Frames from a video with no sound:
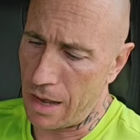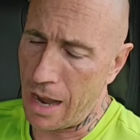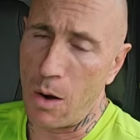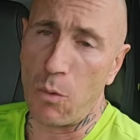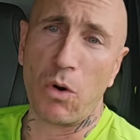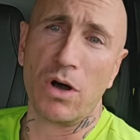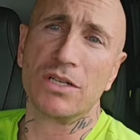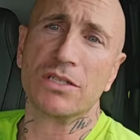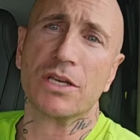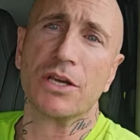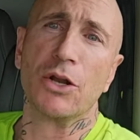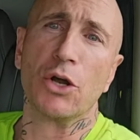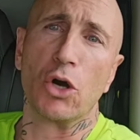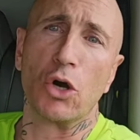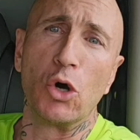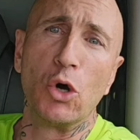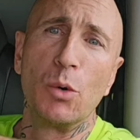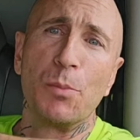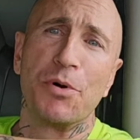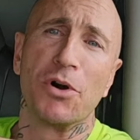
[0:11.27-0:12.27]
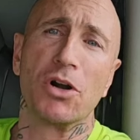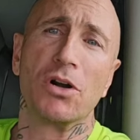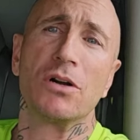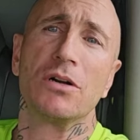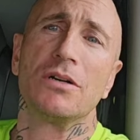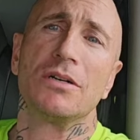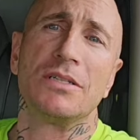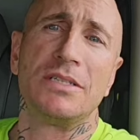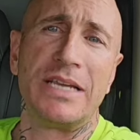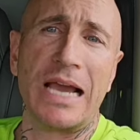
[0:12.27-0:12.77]
I was going to
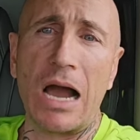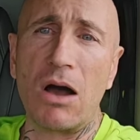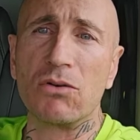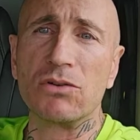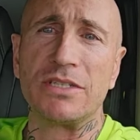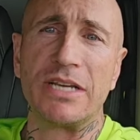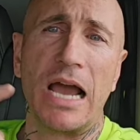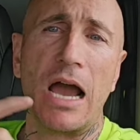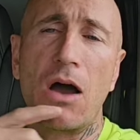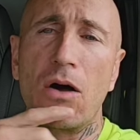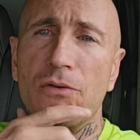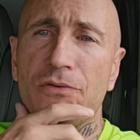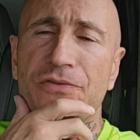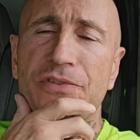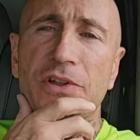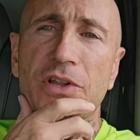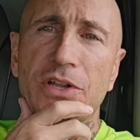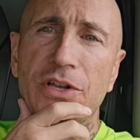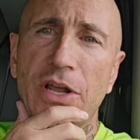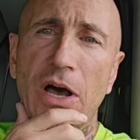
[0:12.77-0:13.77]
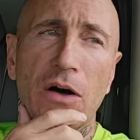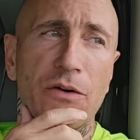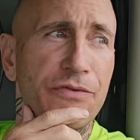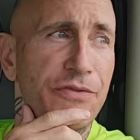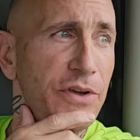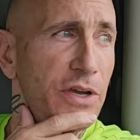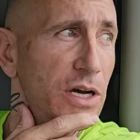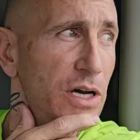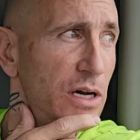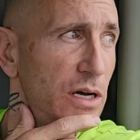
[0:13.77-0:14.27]
Uber downtown
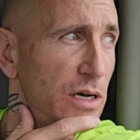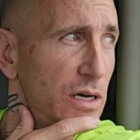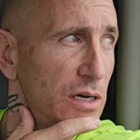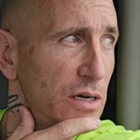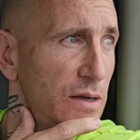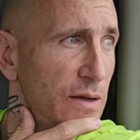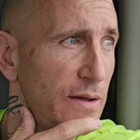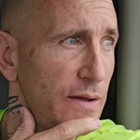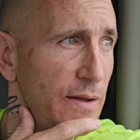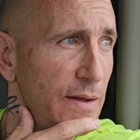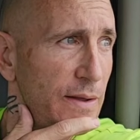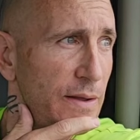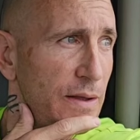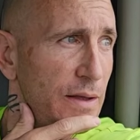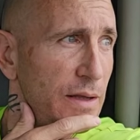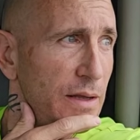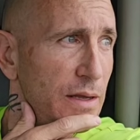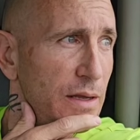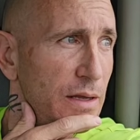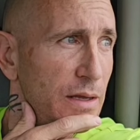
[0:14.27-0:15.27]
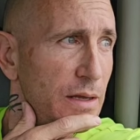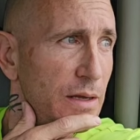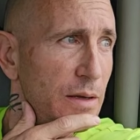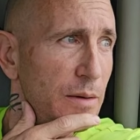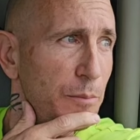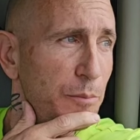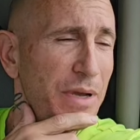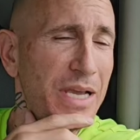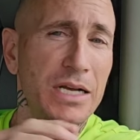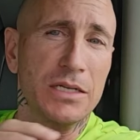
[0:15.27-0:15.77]
Philadelphia
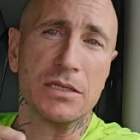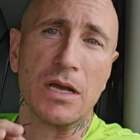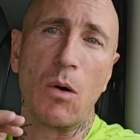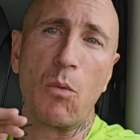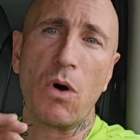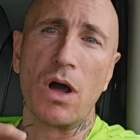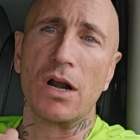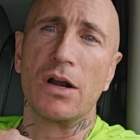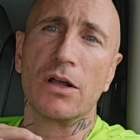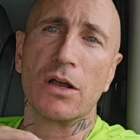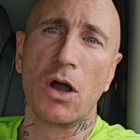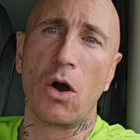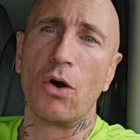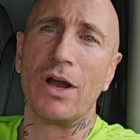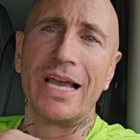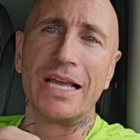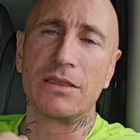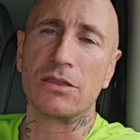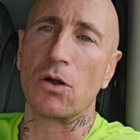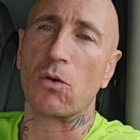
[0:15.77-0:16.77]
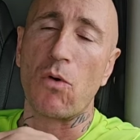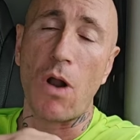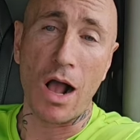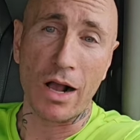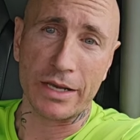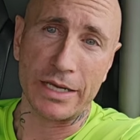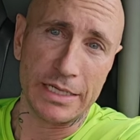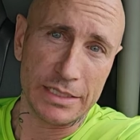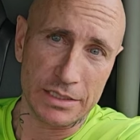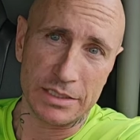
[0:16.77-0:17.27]
because I wanted to go hit the
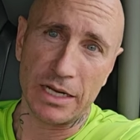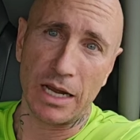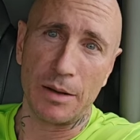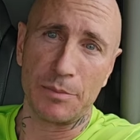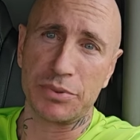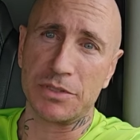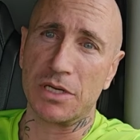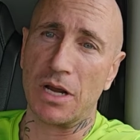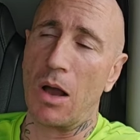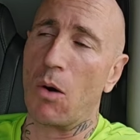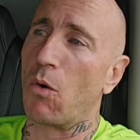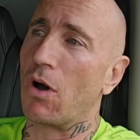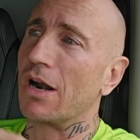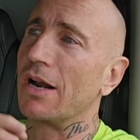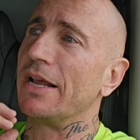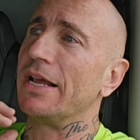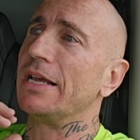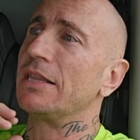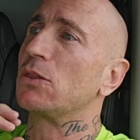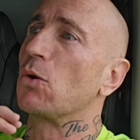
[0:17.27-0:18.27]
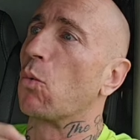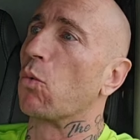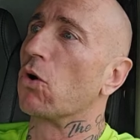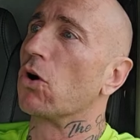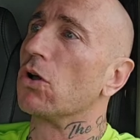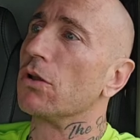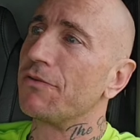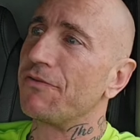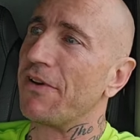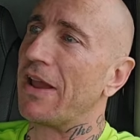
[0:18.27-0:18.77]
Rocky Steps. I wanted to hit the
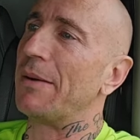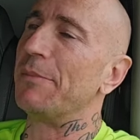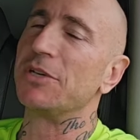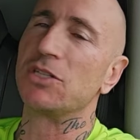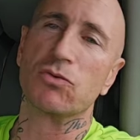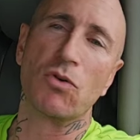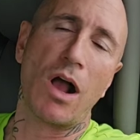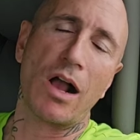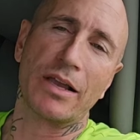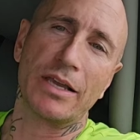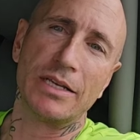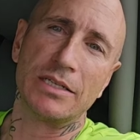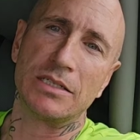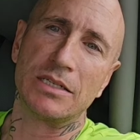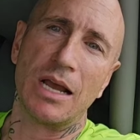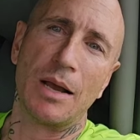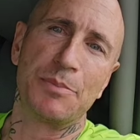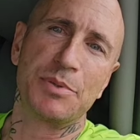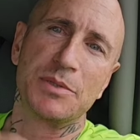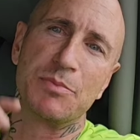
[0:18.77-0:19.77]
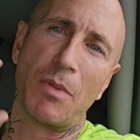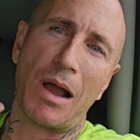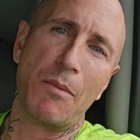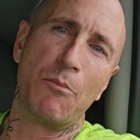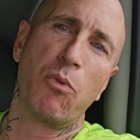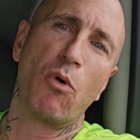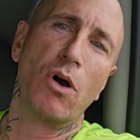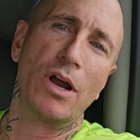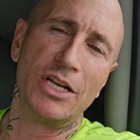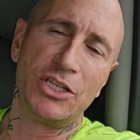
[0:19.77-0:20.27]
world famous Rocky Steps.
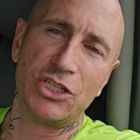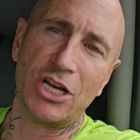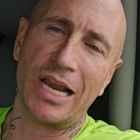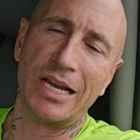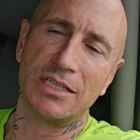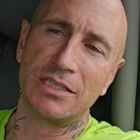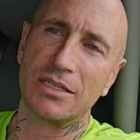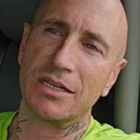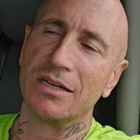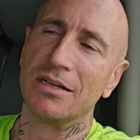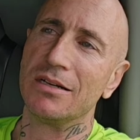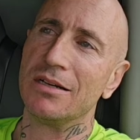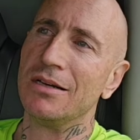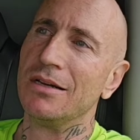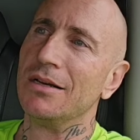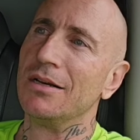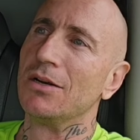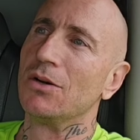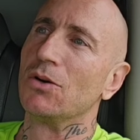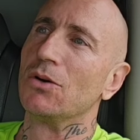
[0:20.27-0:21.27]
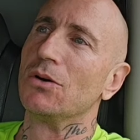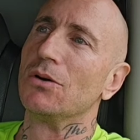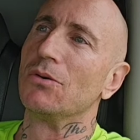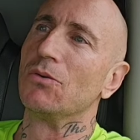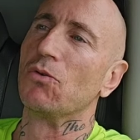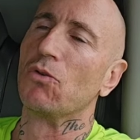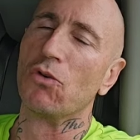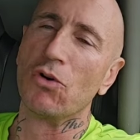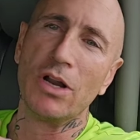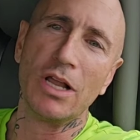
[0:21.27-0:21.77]
My boy Jason
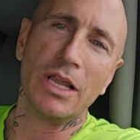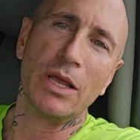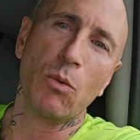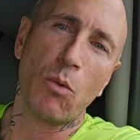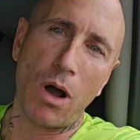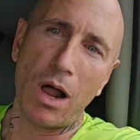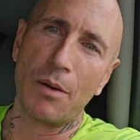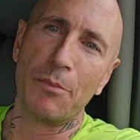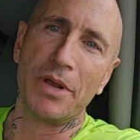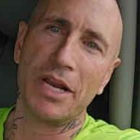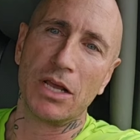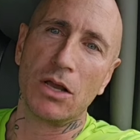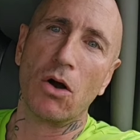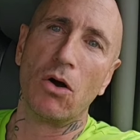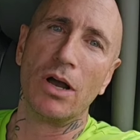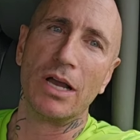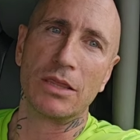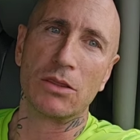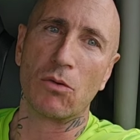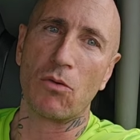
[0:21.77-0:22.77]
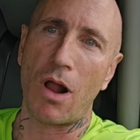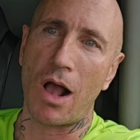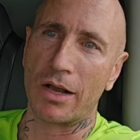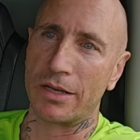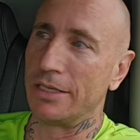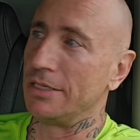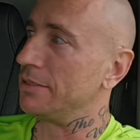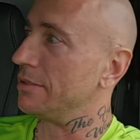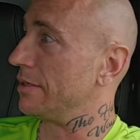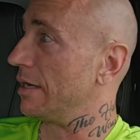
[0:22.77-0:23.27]
really wanted me to go hit the
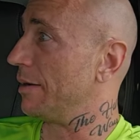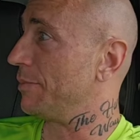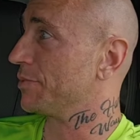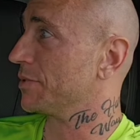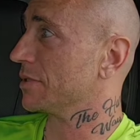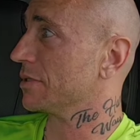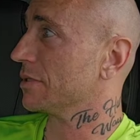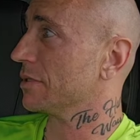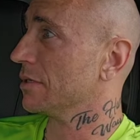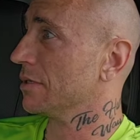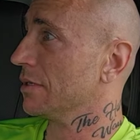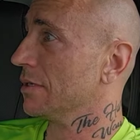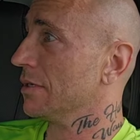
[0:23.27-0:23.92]
Rocky Steps.